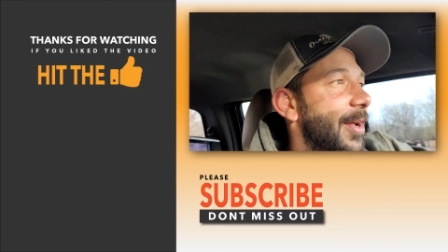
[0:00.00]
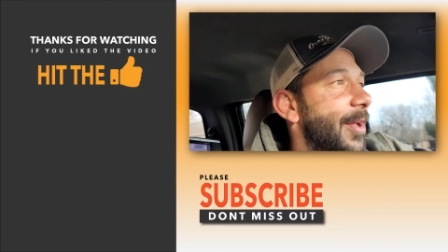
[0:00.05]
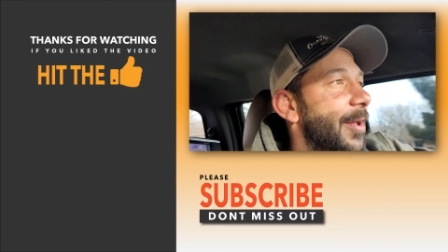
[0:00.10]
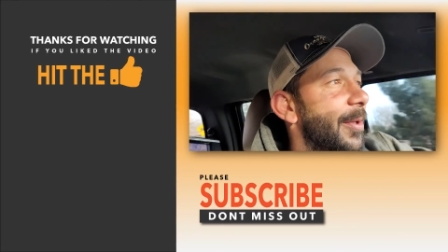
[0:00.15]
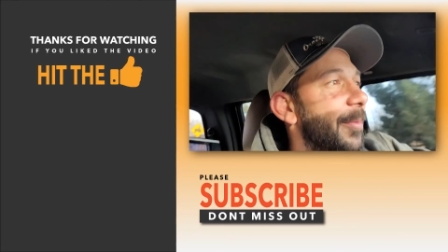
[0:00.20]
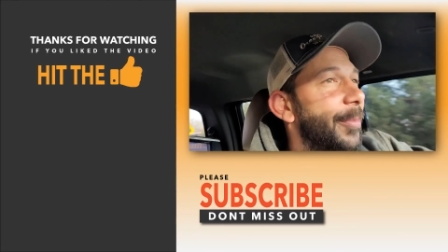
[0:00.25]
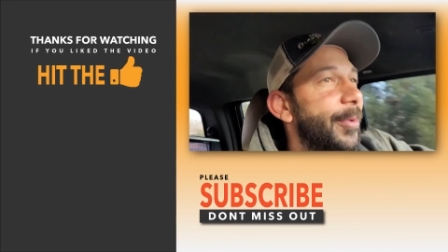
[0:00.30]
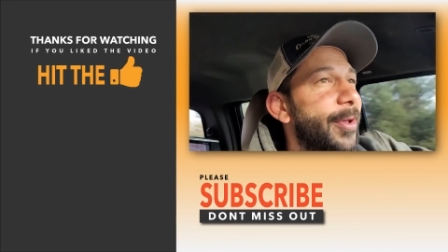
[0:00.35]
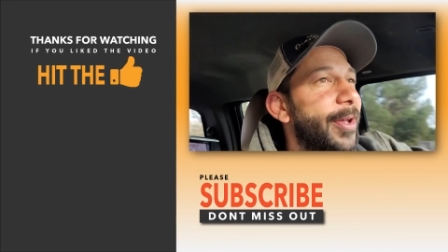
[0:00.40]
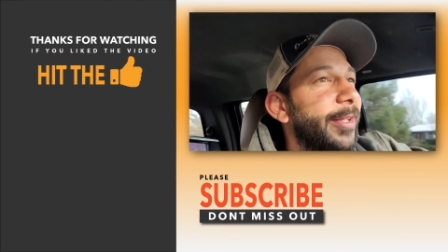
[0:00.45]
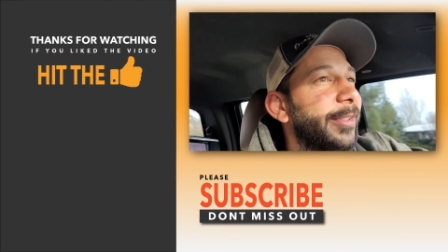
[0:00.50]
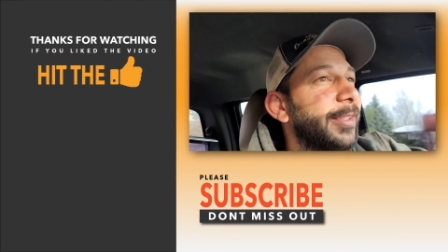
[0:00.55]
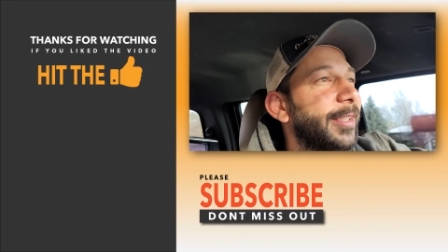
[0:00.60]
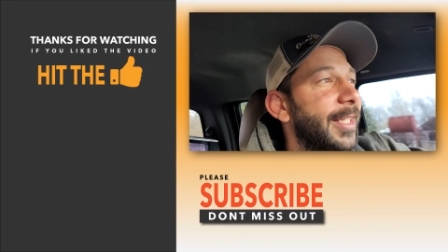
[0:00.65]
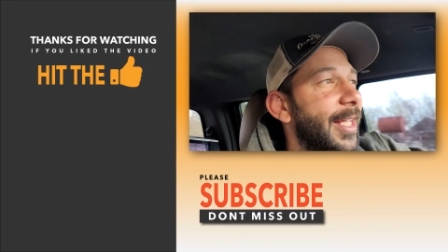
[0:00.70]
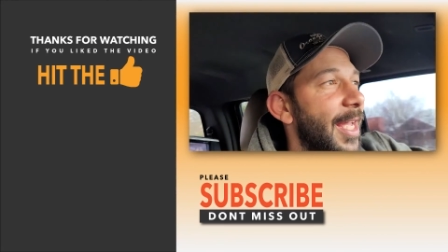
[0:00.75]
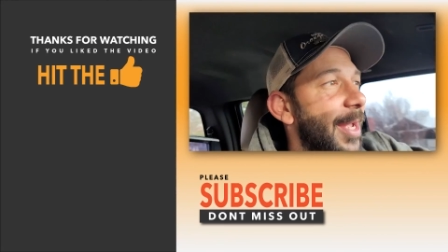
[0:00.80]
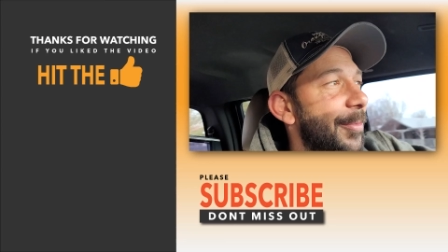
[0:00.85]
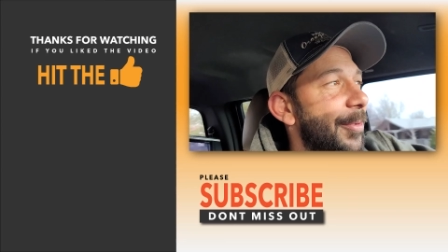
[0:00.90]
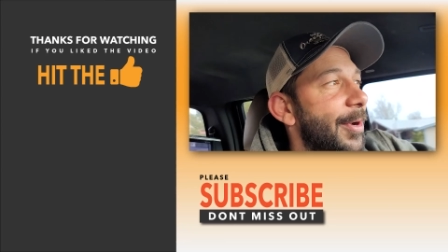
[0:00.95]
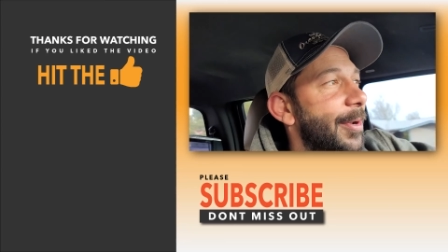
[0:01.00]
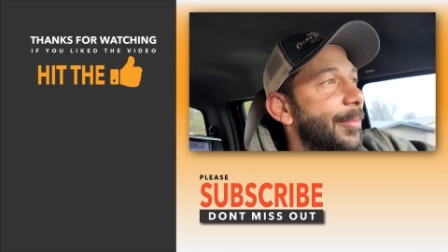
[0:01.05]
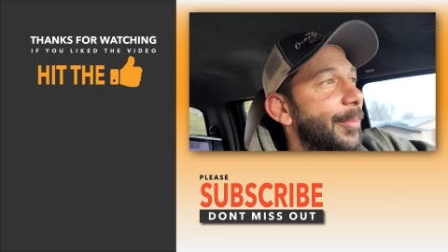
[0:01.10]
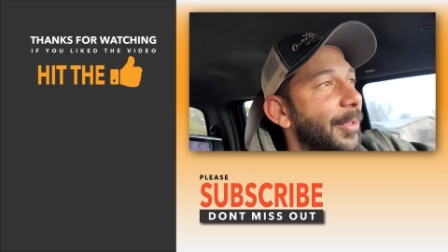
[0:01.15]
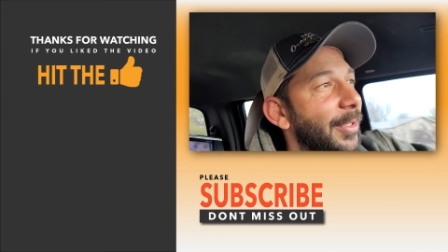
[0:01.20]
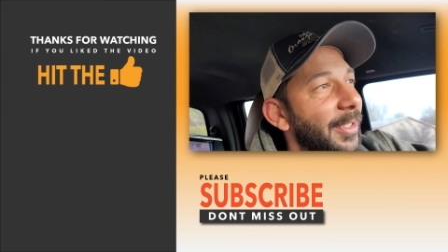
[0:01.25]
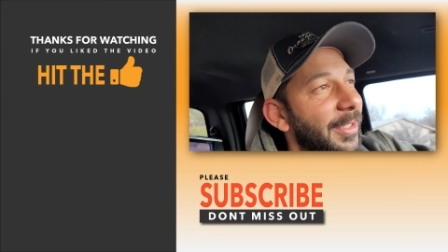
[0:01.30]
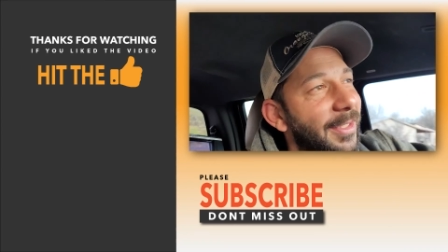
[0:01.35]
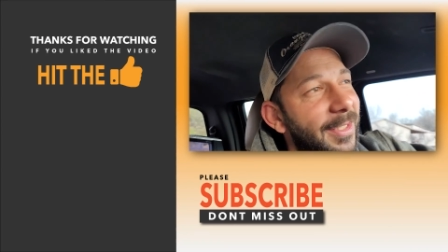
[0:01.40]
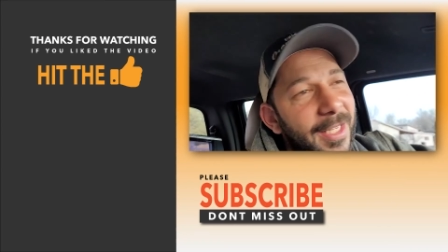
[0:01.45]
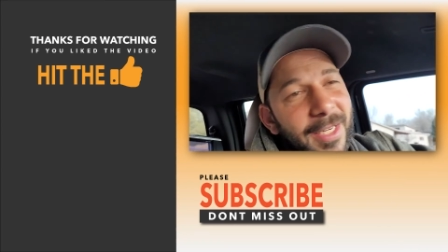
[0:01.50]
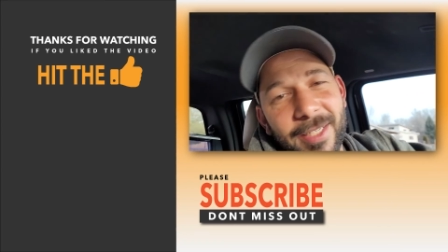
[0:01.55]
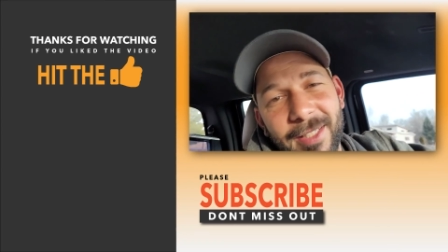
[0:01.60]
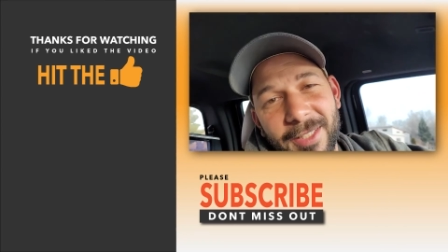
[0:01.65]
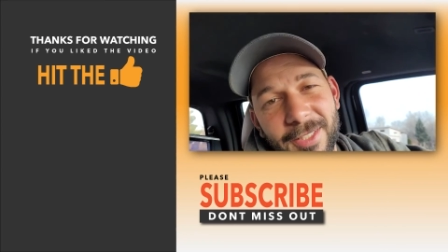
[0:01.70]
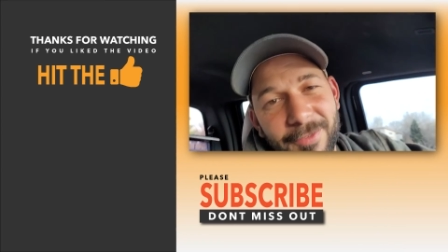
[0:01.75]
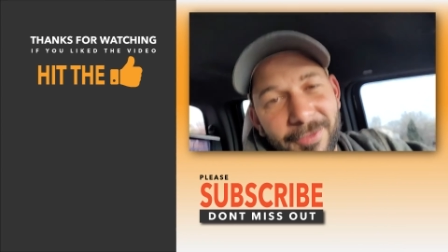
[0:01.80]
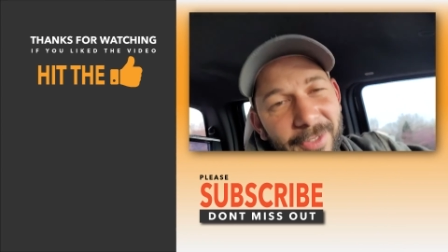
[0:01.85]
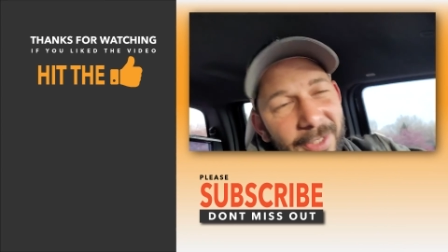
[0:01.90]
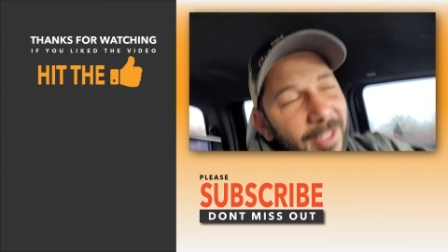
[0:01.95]
I'll pull out the camera and put it at the end of
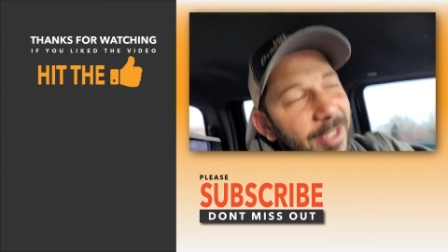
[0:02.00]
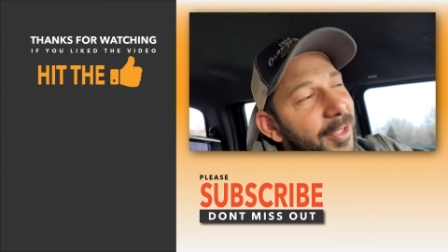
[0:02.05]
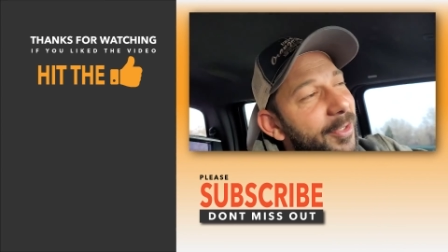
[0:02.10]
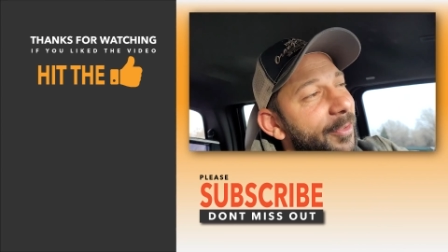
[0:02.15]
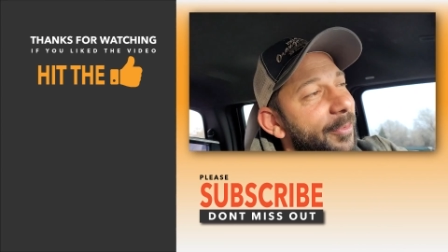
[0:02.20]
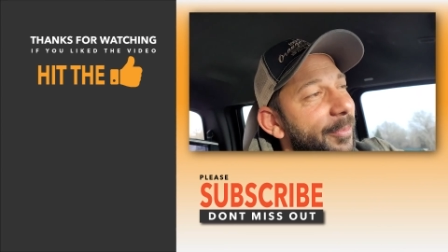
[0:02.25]
this video.